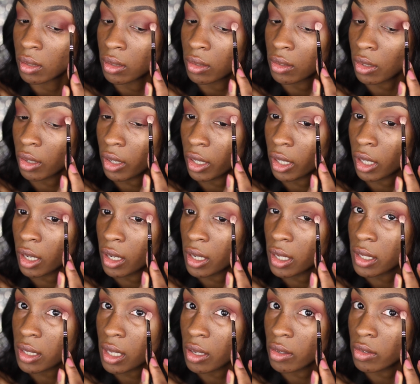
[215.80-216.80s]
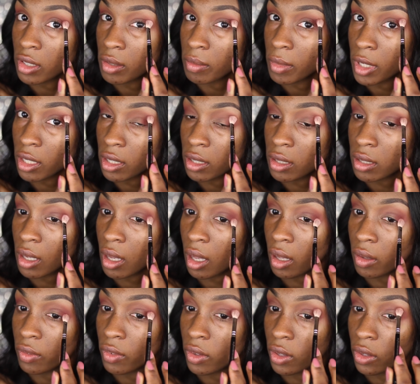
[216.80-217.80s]
Sorry guys, that was my
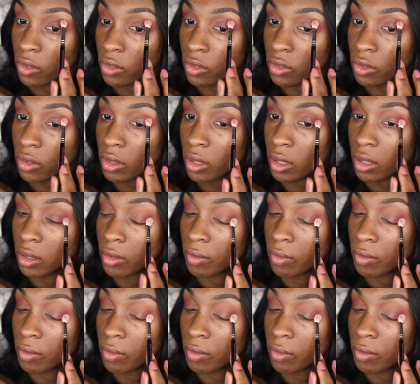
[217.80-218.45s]
cell phone.